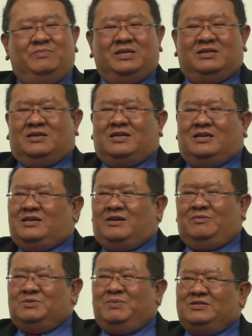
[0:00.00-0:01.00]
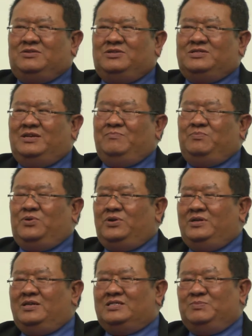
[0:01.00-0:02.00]
But comes back to the same
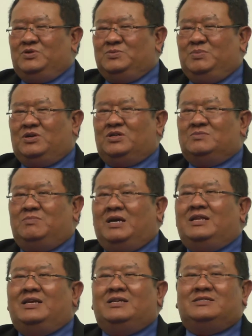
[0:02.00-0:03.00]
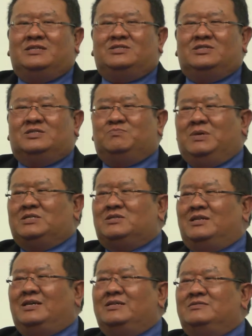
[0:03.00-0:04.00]
point, I suppose, because mining is such a
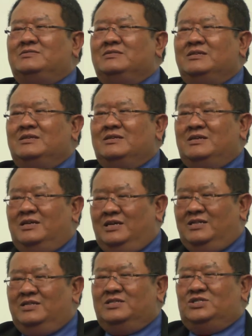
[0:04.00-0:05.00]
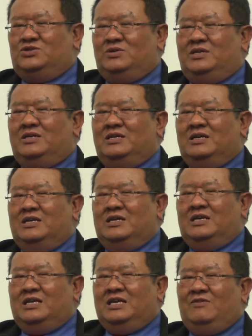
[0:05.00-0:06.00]
specialized industry,
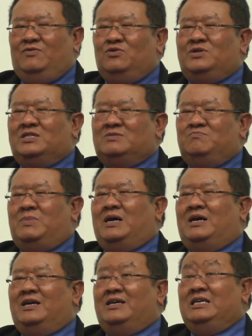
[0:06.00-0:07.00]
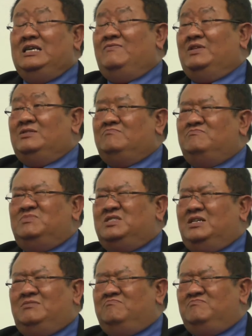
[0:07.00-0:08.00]
if you just buy even,
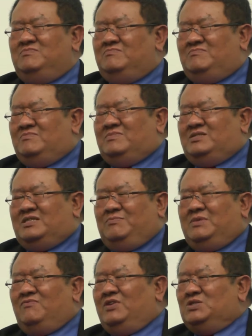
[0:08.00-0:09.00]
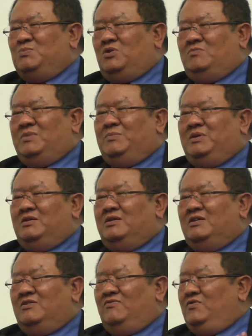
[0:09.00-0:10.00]
say, something very small, maybe
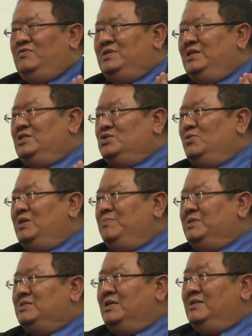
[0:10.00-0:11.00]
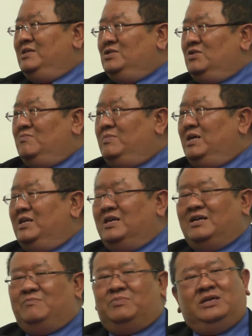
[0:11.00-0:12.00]
15, 20% into a mining
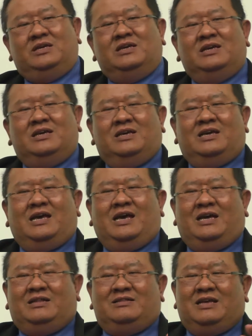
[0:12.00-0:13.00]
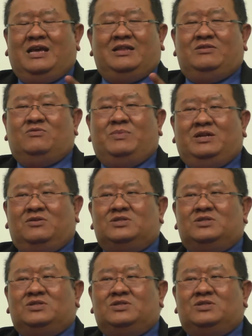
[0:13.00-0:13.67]
company, and you may